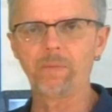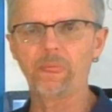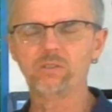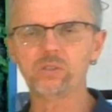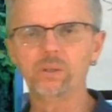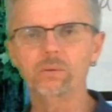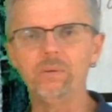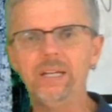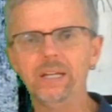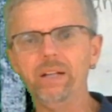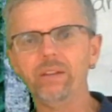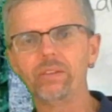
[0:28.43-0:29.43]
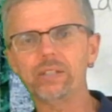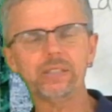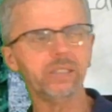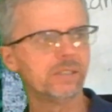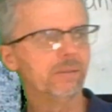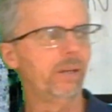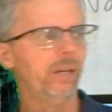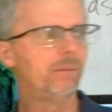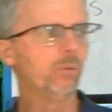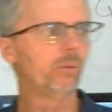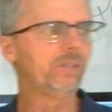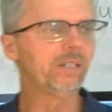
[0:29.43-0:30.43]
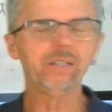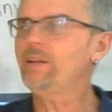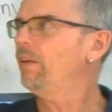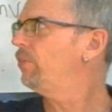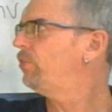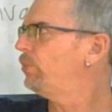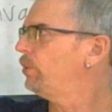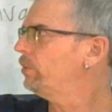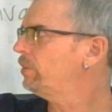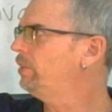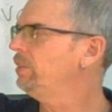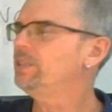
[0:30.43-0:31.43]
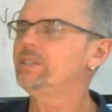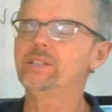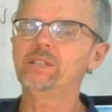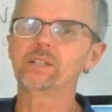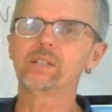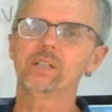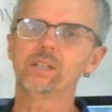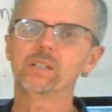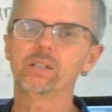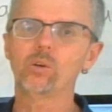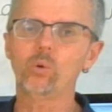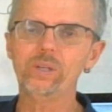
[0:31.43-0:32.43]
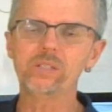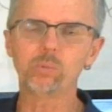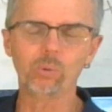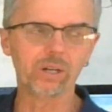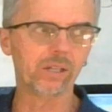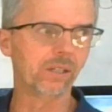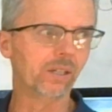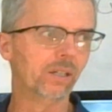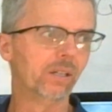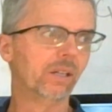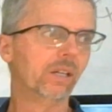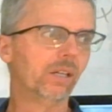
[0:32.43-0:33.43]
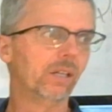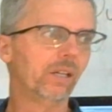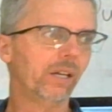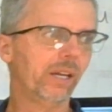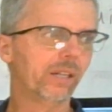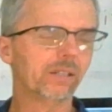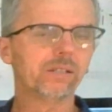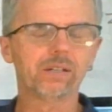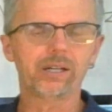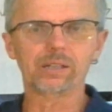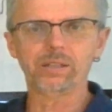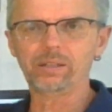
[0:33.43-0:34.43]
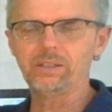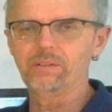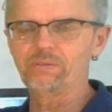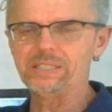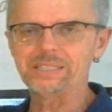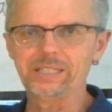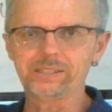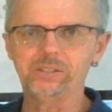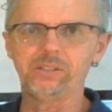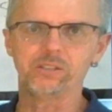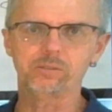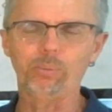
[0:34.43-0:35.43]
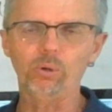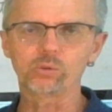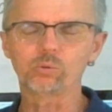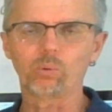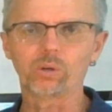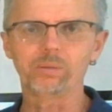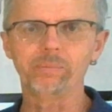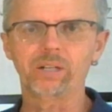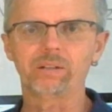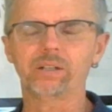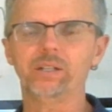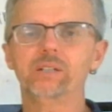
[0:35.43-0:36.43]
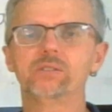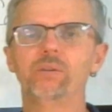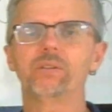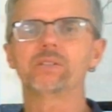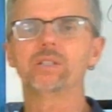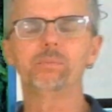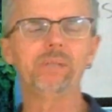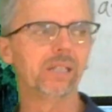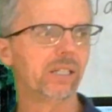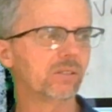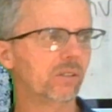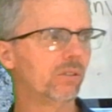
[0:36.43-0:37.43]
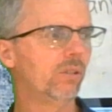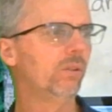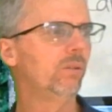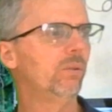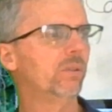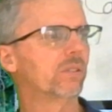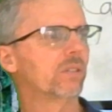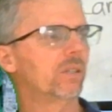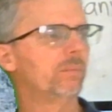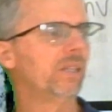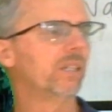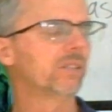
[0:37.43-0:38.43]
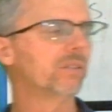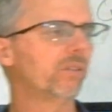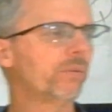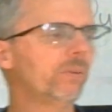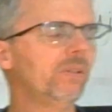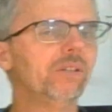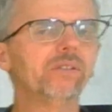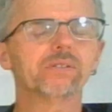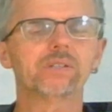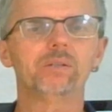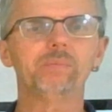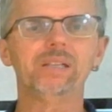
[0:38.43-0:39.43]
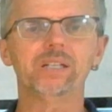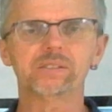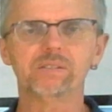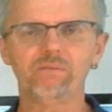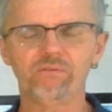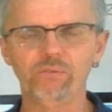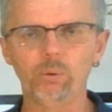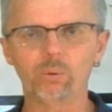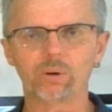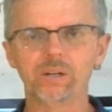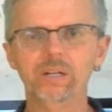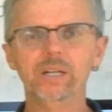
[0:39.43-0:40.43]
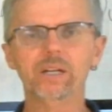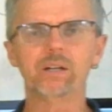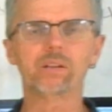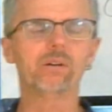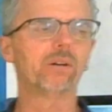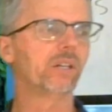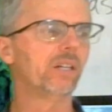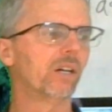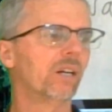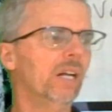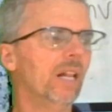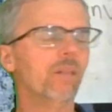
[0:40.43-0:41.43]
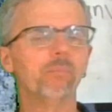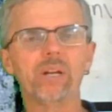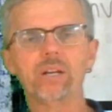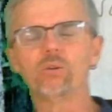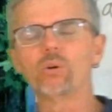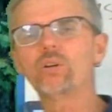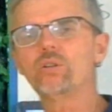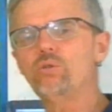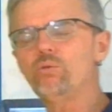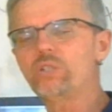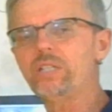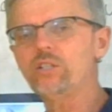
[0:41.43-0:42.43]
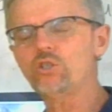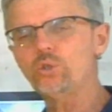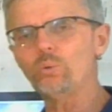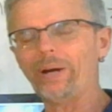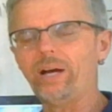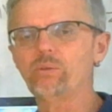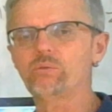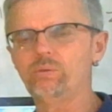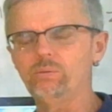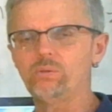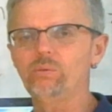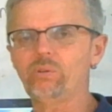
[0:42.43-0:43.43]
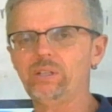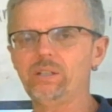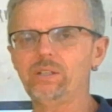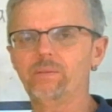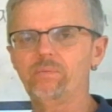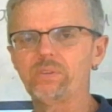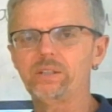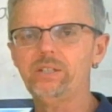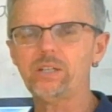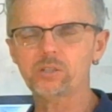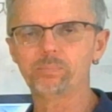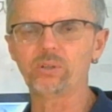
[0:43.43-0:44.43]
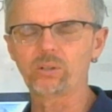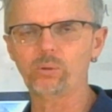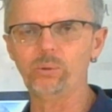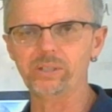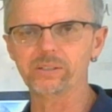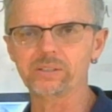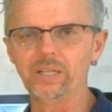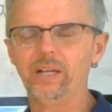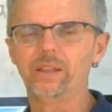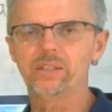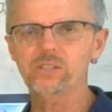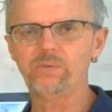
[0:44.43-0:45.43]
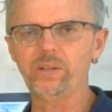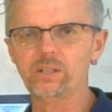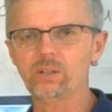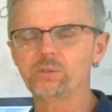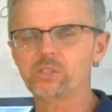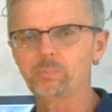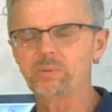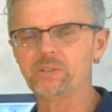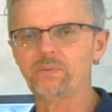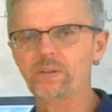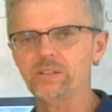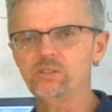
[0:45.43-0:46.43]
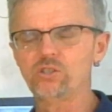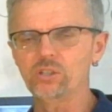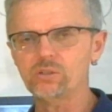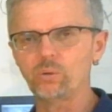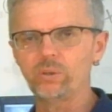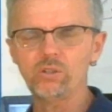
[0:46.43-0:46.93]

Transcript: So this is MOD13 quiz 1, and the title of this lesson is Post-War America. So there's going to be lesson 2, there's going to be lesson 3, there's going to be lesson 4 along here. But in order to teach you how to do the textbook quiz, this video is specifically just going to